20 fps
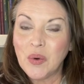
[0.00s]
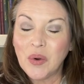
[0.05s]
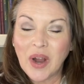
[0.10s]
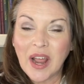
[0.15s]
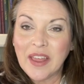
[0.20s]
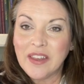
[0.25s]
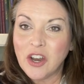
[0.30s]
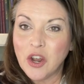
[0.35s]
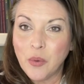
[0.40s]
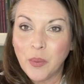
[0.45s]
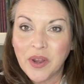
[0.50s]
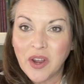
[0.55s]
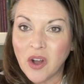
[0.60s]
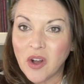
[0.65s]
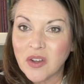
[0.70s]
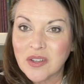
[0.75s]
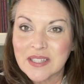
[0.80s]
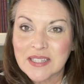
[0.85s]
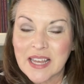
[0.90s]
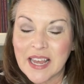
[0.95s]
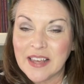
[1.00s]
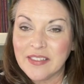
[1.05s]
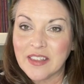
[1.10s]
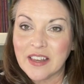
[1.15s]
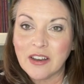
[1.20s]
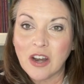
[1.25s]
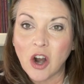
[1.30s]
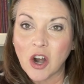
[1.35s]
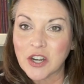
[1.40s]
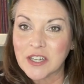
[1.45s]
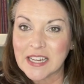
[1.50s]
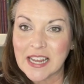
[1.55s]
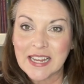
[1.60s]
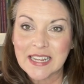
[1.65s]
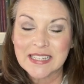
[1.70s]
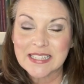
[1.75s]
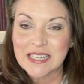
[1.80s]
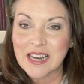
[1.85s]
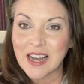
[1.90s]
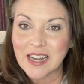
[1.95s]
I know we all say it, that our day
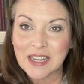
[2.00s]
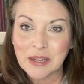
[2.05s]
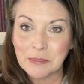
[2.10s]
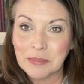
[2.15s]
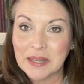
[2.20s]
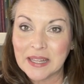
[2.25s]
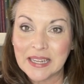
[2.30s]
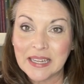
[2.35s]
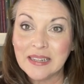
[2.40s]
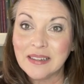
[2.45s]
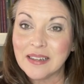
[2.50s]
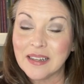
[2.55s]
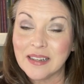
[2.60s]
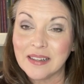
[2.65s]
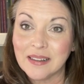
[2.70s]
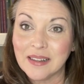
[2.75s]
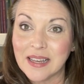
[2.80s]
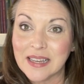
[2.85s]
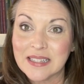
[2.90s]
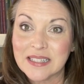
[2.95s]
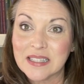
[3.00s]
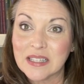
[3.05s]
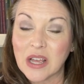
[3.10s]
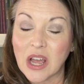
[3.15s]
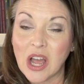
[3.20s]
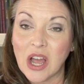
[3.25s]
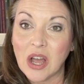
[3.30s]
is not complete unless